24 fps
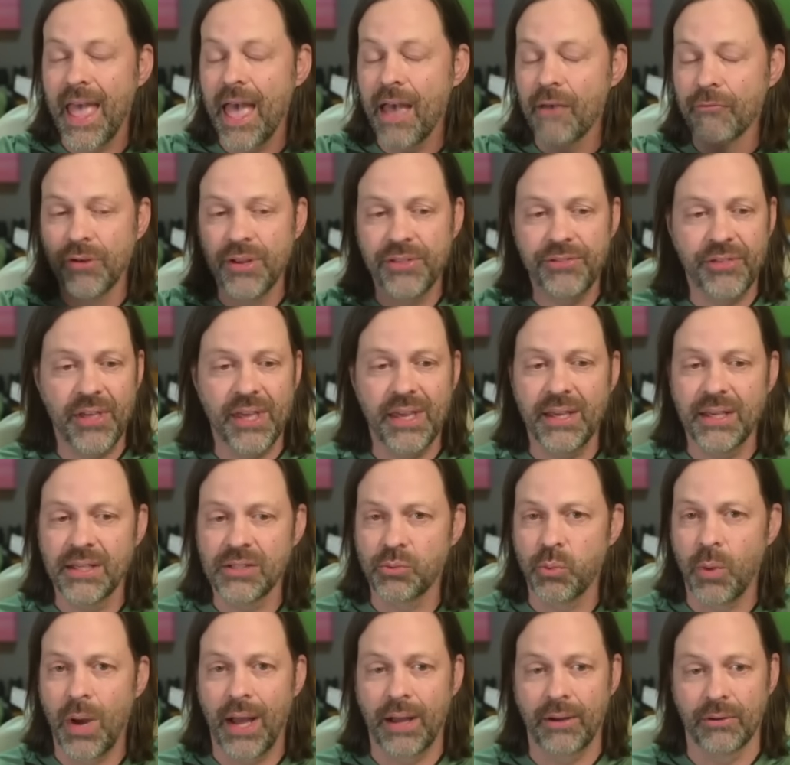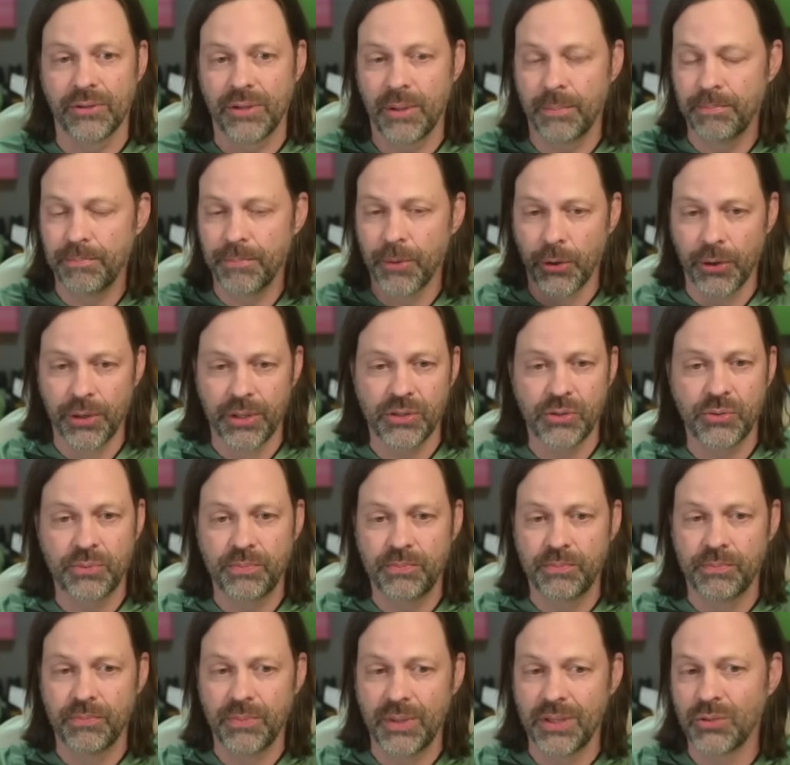Everything is wild. The bird
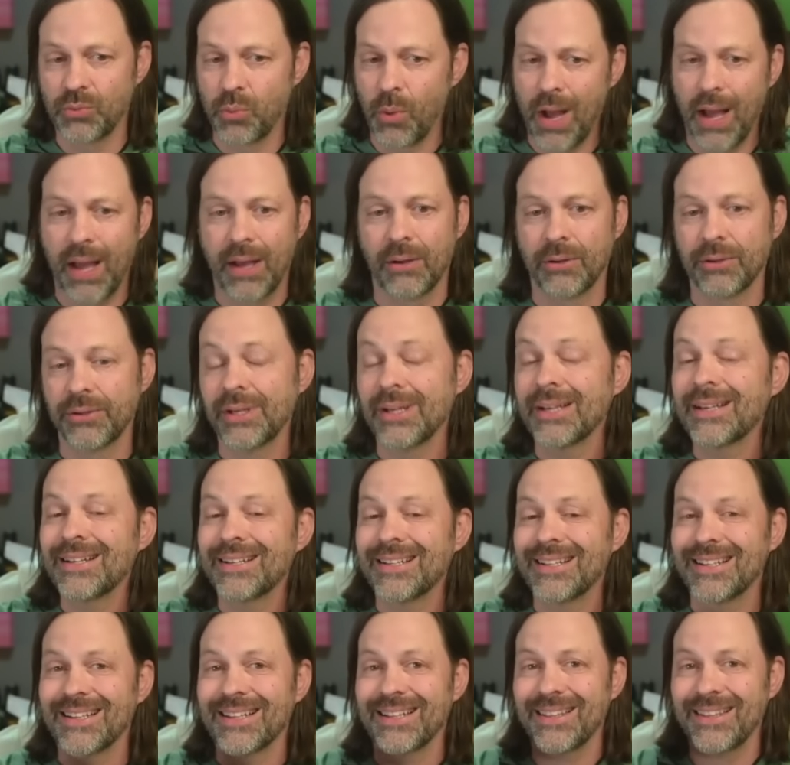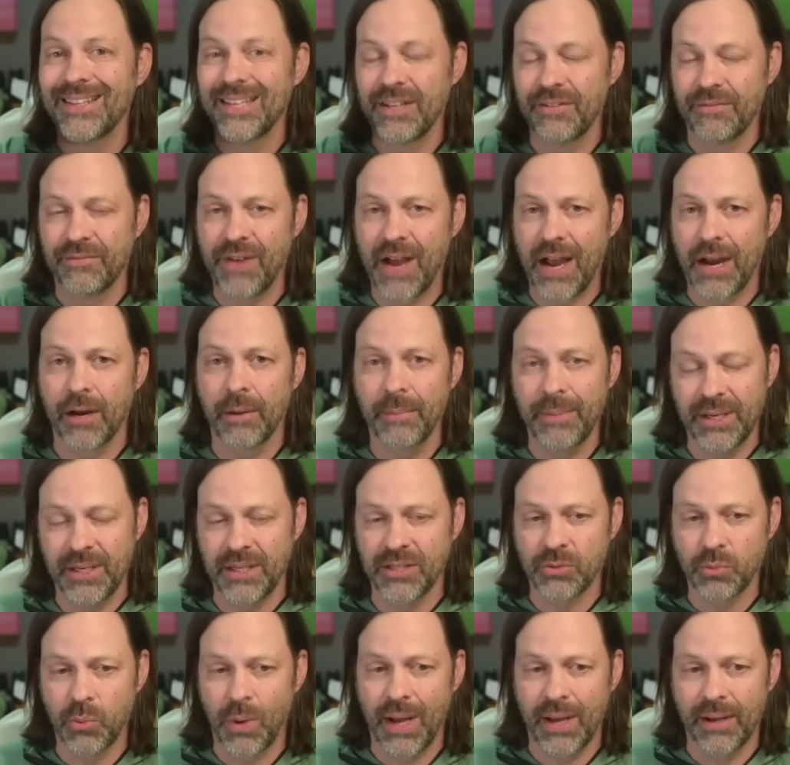is, is wild. The
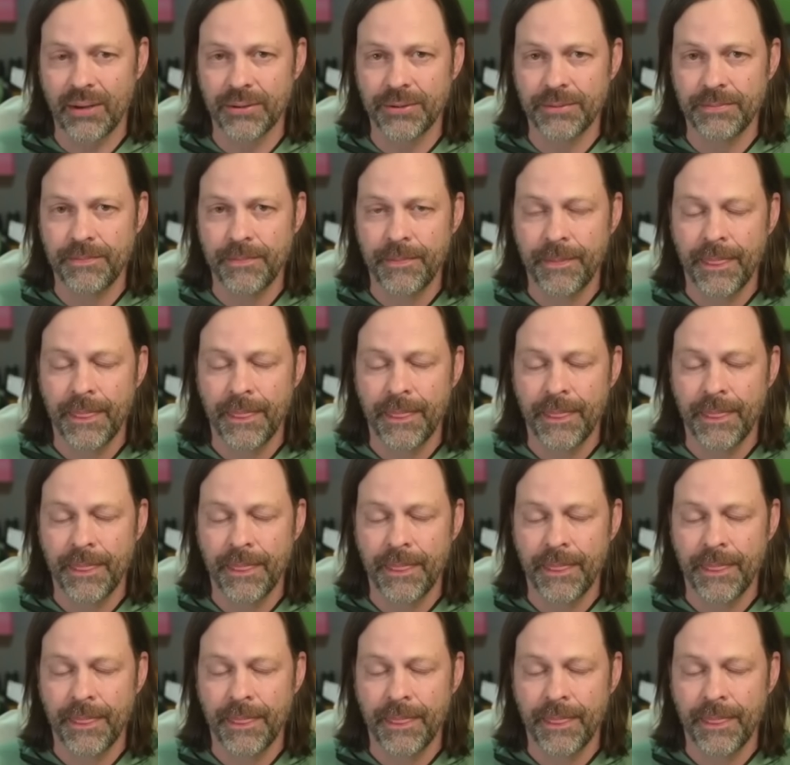environment is wild.